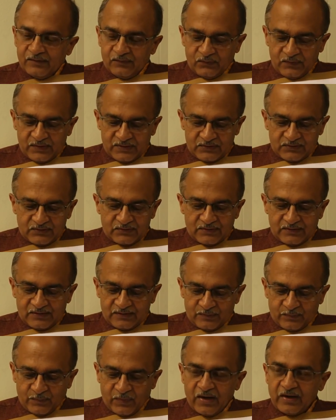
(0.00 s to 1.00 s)
which
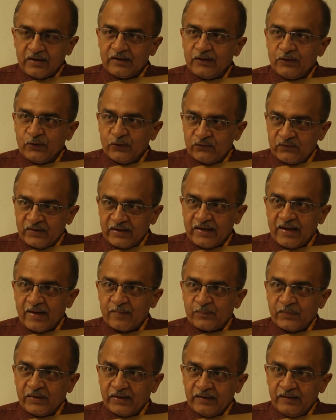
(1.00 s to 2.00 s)
is partly
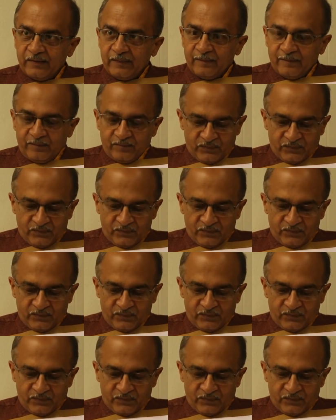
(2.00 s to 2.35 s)
overlapping.